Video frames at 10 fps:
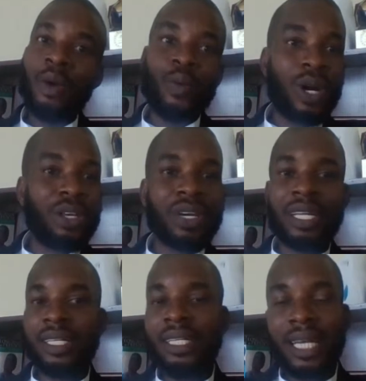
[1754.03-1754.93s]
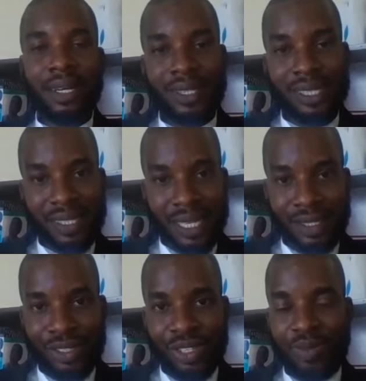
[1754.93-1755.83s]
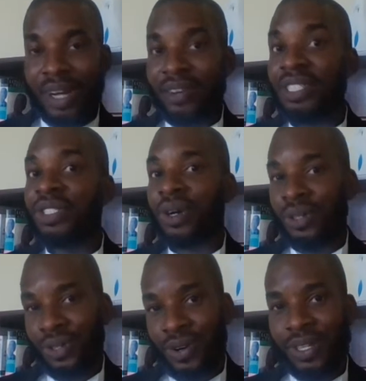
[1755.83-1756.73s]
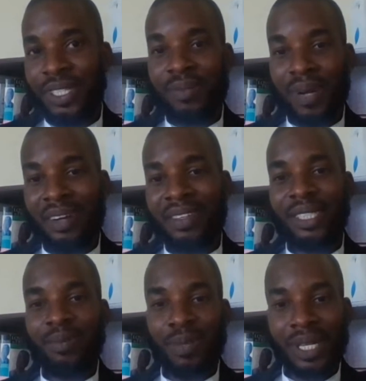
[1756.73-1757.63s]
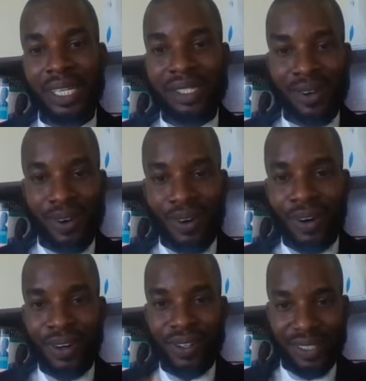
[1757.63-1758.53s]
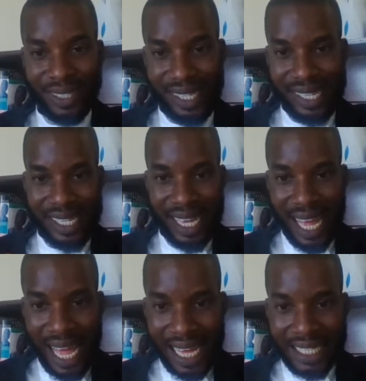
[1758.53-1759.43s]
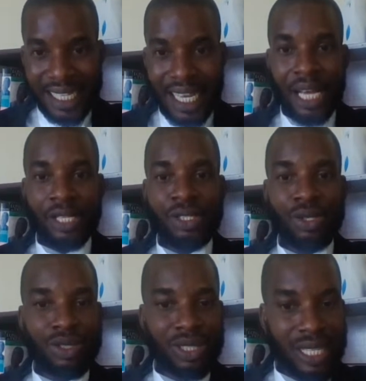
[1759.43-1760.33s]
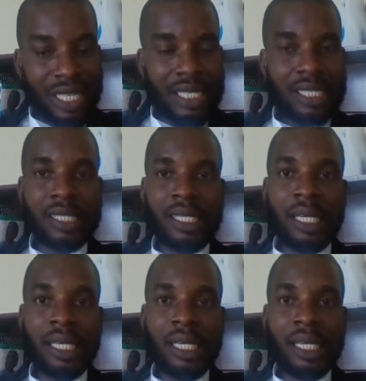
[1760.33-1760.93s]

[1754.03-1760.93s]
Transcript: Where you can either call it statutory marriage or you call it marriage based on the act. So this